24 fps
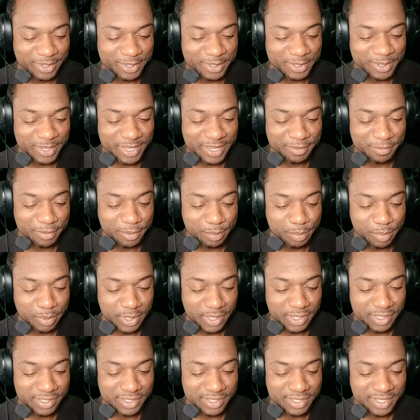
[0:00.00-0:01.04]
you don't have the
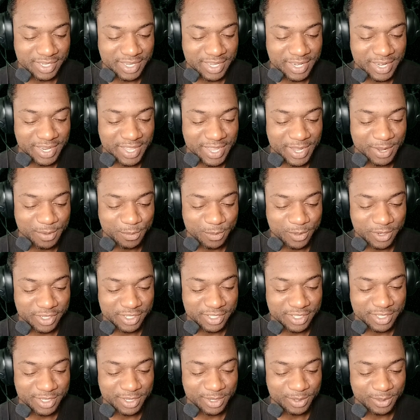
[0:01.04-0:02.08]
parts to get that
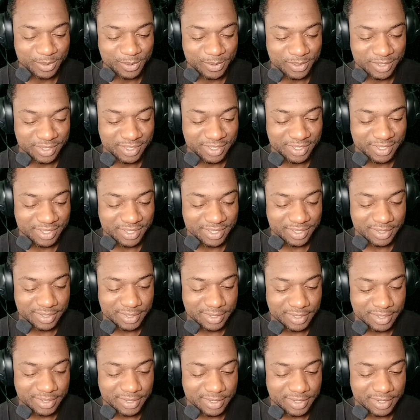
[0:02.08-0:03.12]
one two.
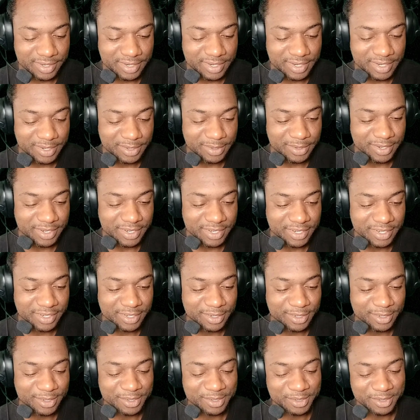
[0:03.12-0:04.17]
All right, we're
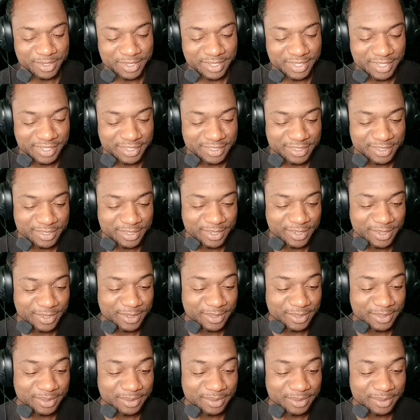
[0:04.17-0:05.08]
gonna go. Let's go.